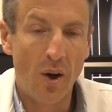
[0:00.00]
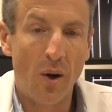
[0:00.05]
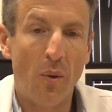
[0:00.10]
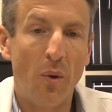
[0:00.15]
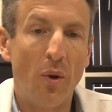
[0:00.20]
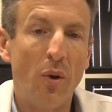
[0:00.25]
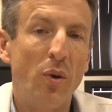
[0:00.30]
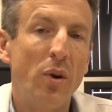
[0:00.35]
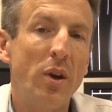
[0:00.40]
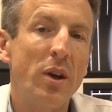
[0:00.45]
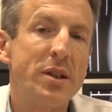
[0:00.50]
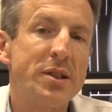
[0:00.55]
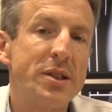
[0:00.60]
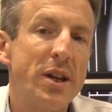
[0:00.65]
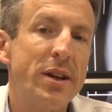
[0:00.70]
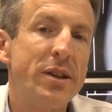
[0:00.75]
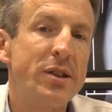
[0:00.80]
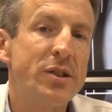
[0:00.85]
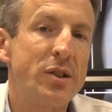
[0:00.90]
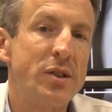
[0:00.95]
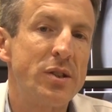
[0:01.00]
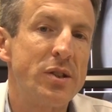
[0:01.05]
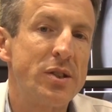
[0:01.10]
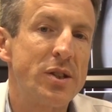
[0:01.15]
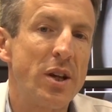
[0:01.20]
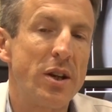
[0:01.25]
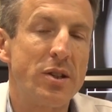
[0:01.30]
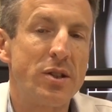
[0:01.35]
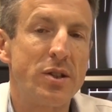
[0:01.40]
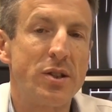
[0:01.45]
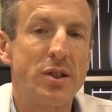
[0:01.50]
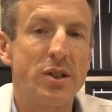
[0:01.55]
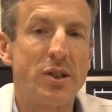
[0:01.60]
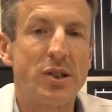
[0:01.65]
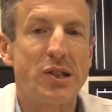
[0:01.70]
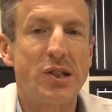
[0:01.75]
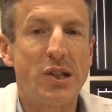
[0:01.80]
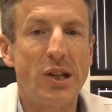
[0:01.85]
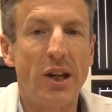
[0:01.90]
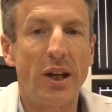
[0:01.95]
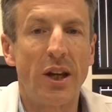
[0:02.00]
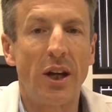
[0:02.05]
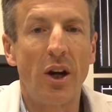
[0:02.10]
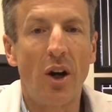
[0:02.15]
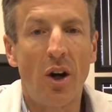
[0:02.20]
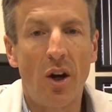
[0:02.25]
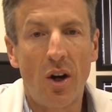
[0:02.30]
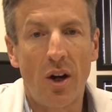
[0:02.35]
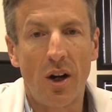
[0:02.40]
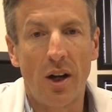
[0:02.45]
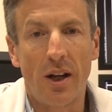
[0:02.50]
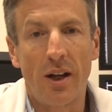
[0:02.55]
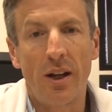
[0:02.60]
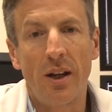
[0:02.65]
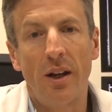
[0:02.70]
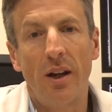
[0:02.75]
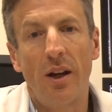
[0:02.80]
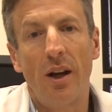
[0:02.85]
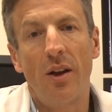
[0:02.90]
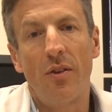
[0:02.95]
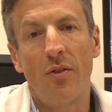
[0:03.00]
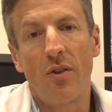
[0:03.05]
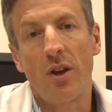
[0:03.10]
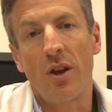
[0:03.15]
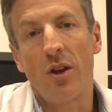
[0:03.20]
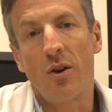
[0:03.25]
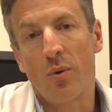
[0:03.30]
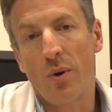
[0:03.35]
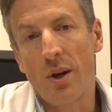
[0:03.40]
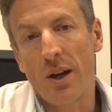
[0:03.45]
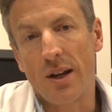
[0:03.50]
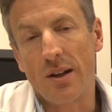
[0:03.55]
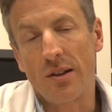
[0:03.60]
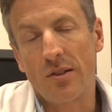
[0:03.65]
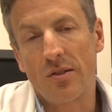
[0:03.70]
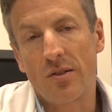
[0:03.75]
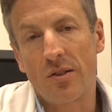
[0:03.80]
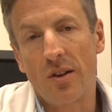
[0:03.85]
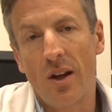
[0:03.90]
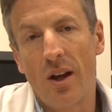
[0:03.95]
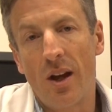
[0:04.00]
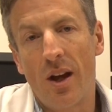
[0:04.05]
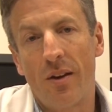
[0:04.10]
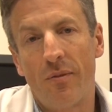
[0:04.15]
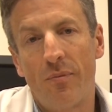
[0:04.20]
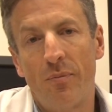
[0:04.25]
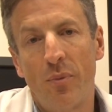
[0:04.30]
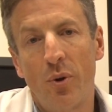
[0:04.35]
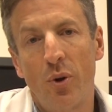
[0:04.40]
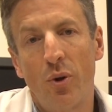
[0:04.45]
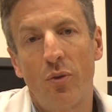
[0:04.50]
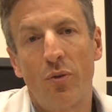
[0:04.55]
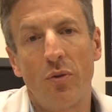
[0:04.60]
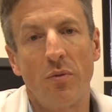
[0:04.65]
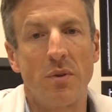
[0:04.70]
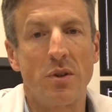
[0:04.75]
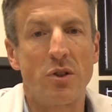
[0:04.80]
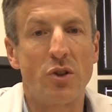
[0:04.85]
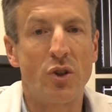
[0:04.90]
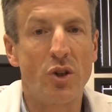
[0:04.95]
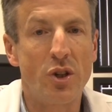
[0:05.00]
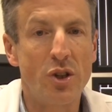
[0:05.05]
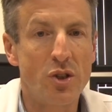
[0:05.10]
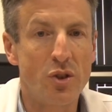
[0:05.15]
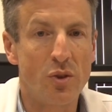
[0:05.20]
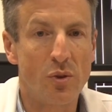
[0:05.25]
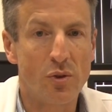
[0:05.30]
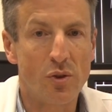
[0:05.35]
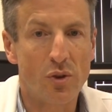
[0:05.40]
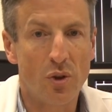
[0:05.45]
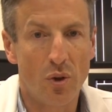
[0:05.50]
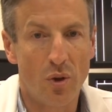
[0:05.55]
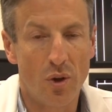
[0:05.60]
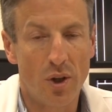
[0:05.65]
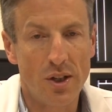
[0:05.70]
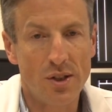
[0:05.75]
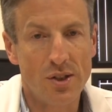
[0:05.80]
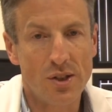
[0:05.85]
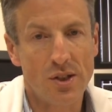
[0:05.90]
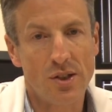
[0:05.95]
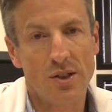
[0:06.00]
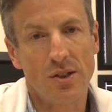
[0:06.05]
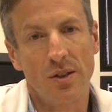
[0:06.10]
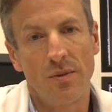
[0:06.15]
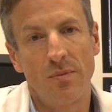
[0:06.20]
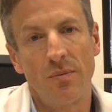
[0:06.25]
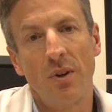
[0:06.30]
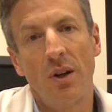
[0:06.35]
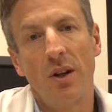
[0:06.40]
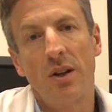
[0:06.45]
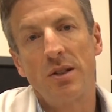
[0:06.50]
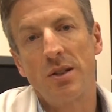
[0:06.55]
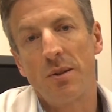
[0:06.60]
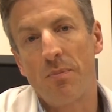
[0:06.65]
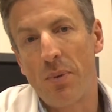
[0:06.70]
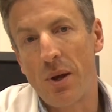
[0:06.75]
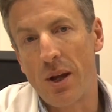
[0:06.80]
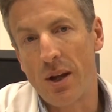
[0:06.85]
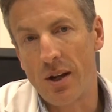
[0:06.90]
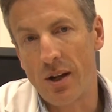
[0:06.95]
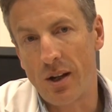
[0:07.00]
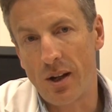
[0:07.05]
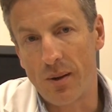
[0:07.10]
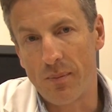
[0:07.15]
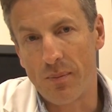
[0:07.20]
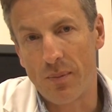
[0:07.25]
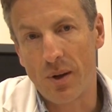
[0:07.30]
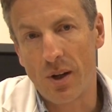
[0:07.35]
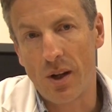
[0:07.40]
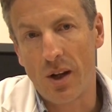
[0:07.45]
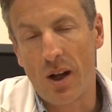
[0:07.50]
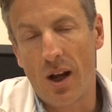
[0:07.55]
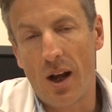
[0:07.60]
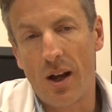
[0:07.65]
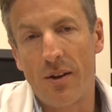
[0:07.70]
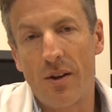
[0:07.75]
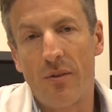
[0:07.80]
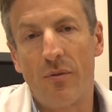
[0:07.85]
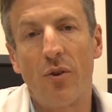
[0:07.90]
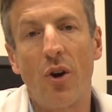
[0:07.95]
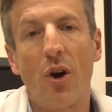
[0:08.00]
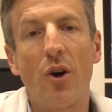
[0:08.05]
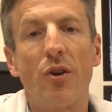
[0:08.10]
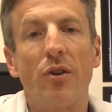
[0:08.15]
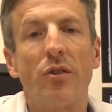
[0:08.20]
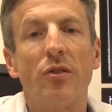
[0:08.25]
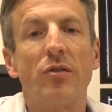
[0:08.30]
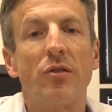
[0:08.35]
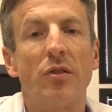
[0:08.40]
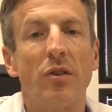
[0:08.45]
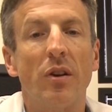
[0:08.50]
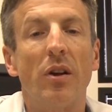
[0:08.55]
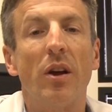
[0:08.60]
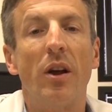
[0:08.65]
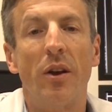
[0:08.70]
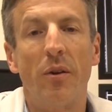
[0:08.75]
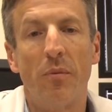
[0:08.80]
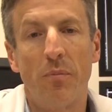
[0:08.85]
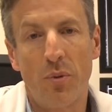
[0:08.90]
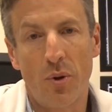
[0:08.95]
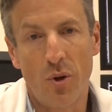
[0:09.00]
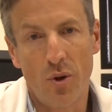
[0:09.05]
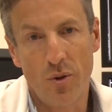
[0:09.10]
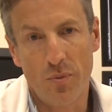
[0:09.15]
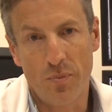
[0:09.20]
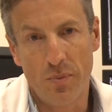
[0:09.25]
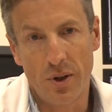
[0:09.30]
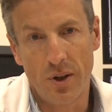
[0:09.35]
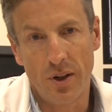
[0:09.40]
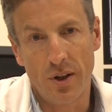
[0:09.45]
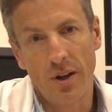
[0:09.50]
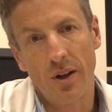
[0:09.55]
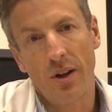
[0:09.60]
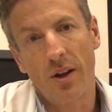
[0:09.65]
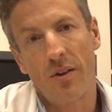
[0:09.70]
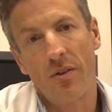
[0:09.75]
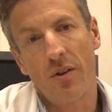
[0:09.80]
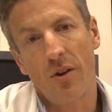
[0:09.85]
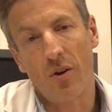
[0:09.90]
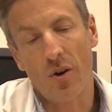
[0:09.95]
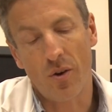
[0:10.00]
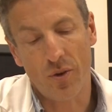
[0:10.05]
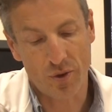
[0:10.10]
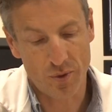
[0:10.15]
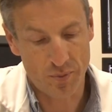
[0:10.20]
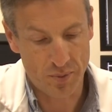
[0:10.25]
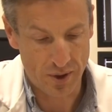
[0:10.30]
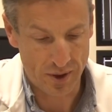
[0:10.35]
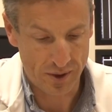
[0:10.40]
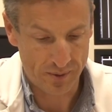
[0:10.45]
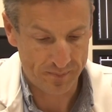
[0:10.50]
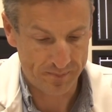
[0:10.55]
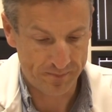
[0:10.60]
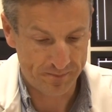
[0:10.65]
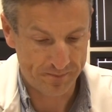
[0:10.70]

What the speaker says: Well, organisations such as the Seeing Eye in the US have moved from a traditional scoring system to pen hip, and they've noticed an improvement in their offspring.